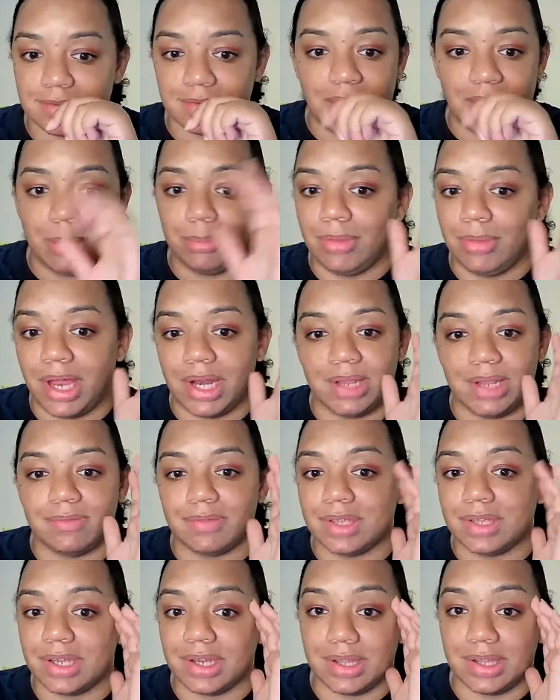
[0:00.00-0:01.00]
I'm not
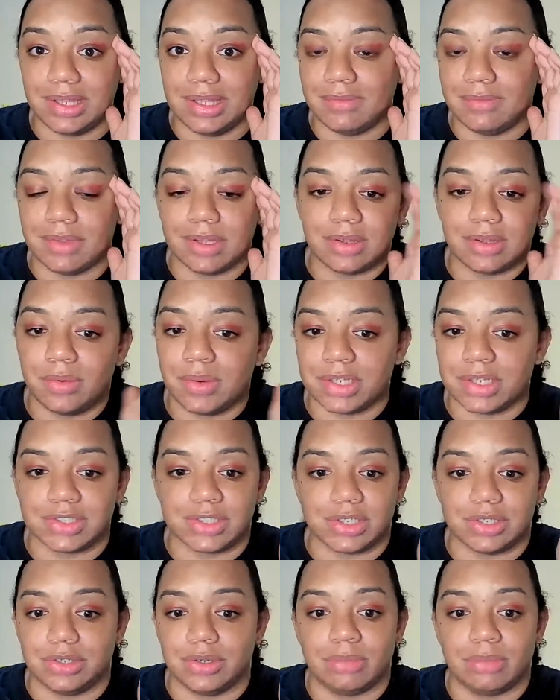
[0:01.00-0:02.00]
even going to even
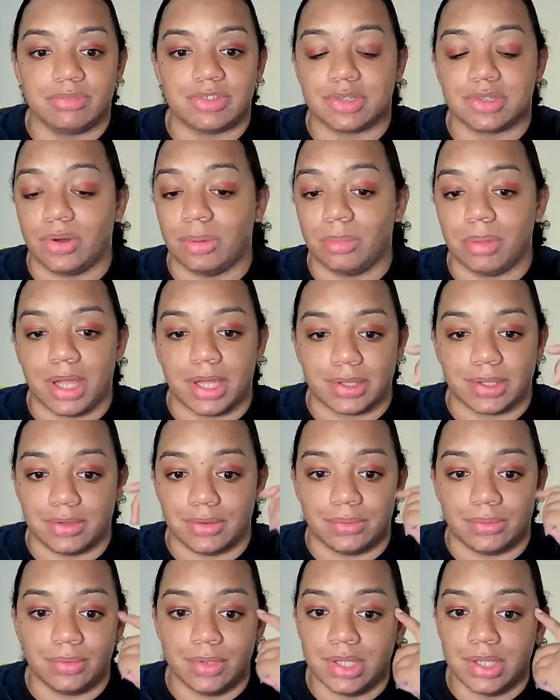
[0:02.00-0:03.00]
question you. I'm just going to block you.